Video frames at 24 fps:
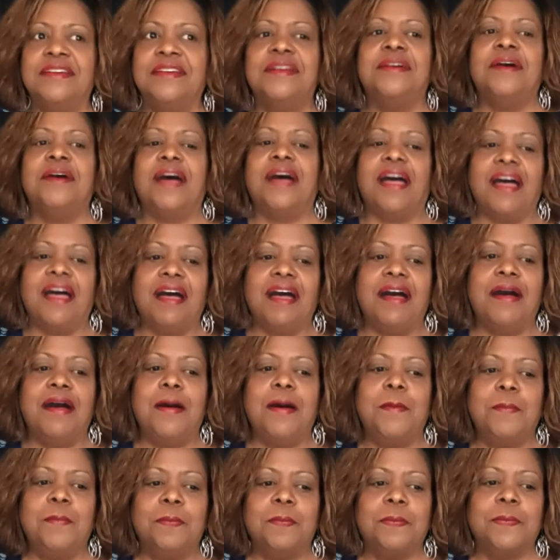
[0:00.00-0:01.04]

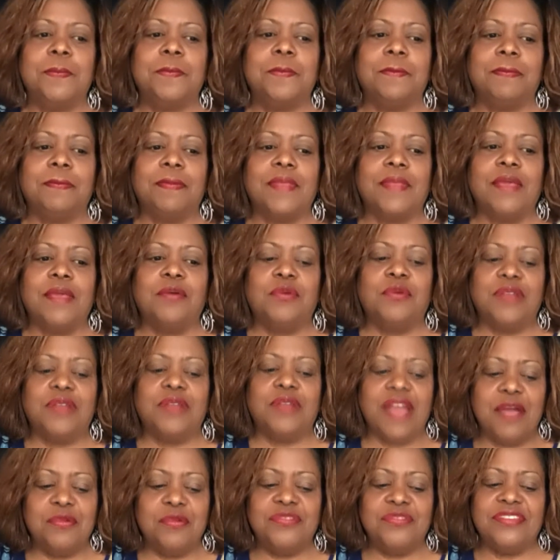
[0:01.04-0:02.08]
um, when
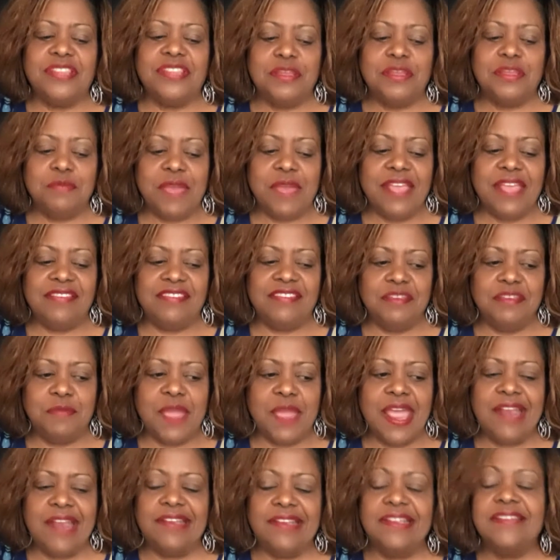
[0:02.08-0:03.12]
I was in the Basie
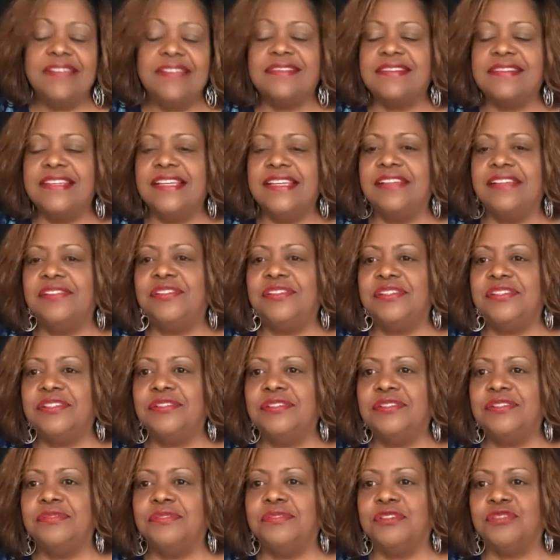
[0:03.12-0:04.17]
band, listening
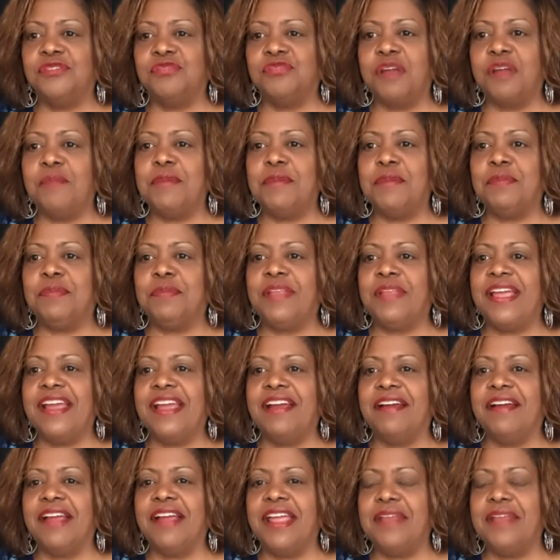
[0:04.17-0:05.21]
to the trumpet
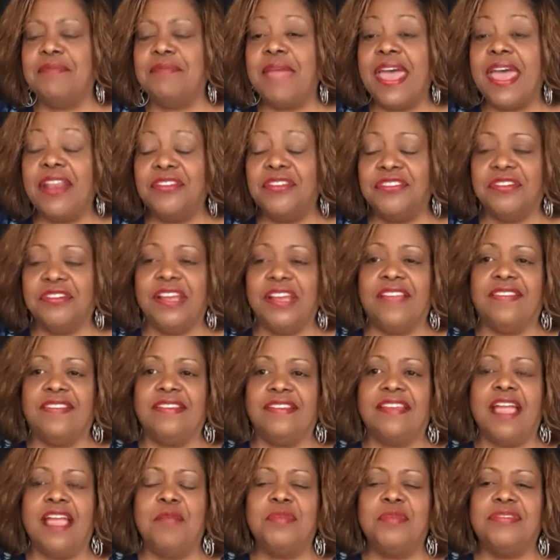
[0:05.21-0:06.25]
player and manager at the
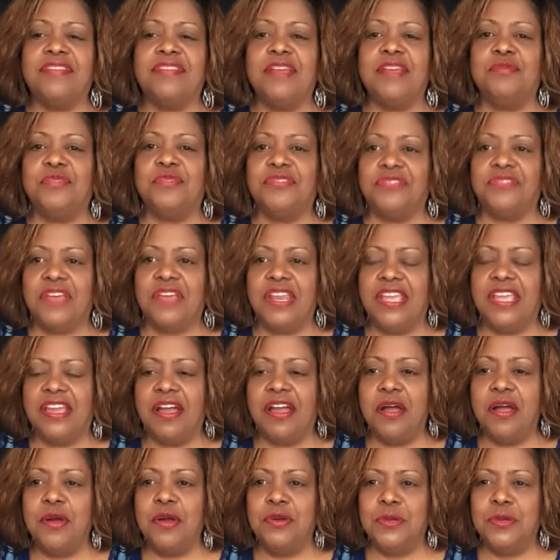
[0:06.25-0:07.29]
time, his name was Sonny
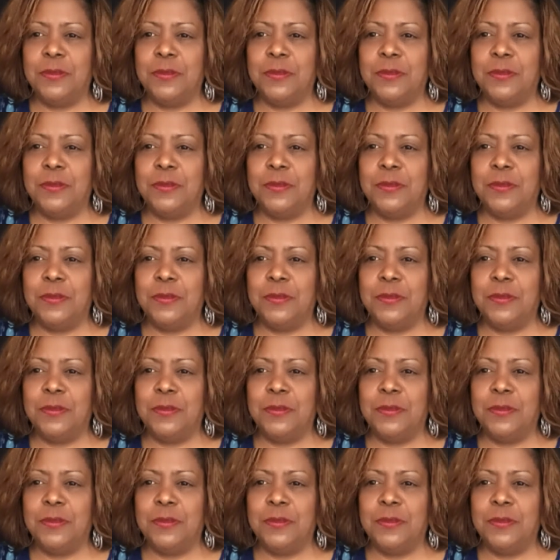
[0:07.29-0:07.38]
Cohn.